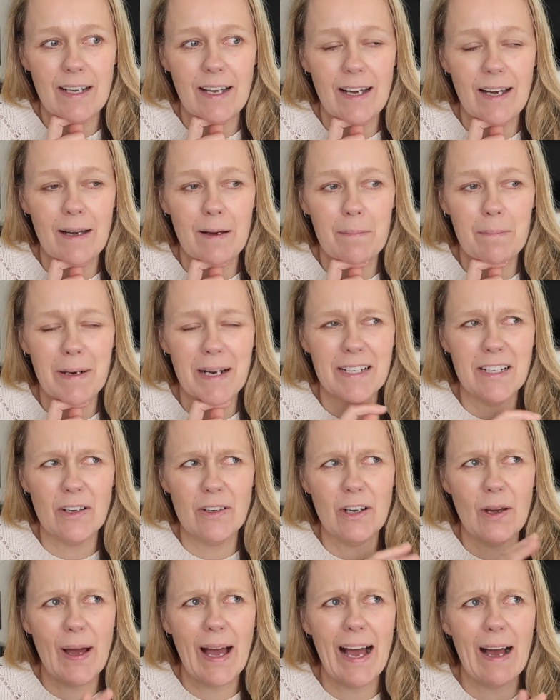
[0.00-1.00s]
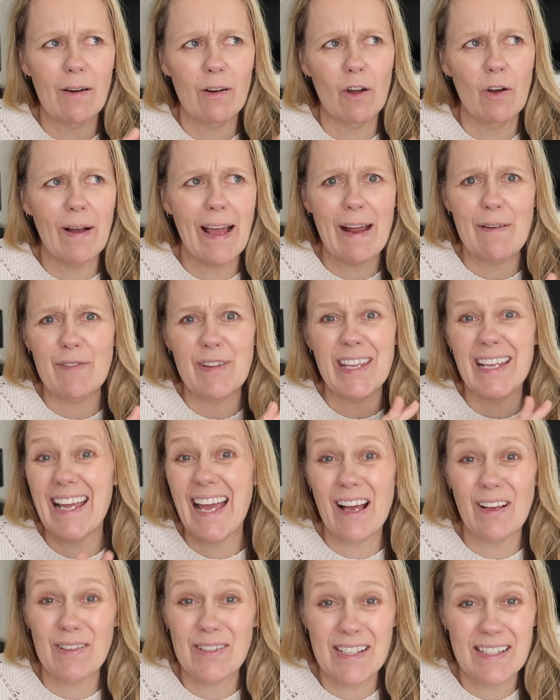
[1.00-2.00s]
but I don't know how long everything
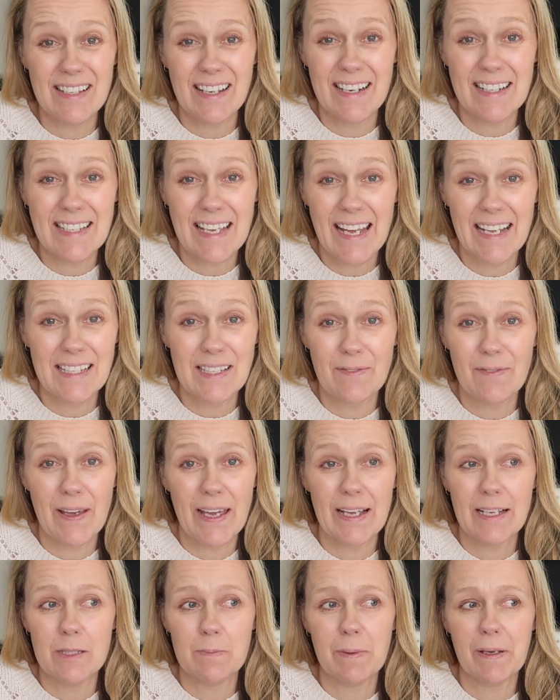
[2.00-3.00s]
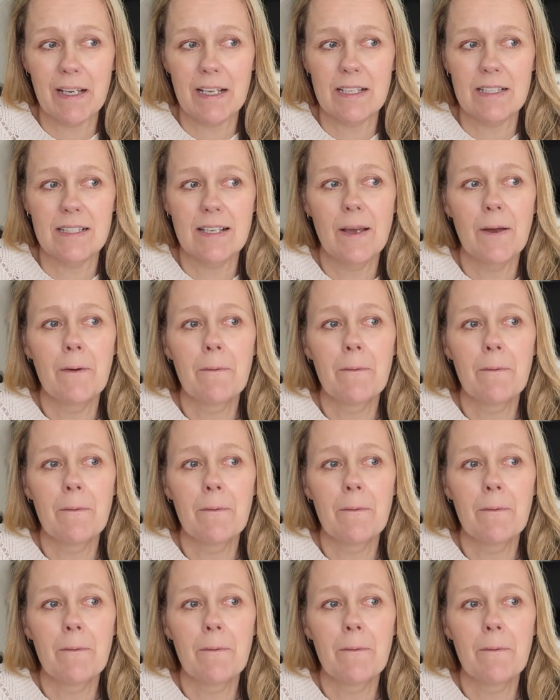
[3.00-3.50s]
else is going to take to fix, because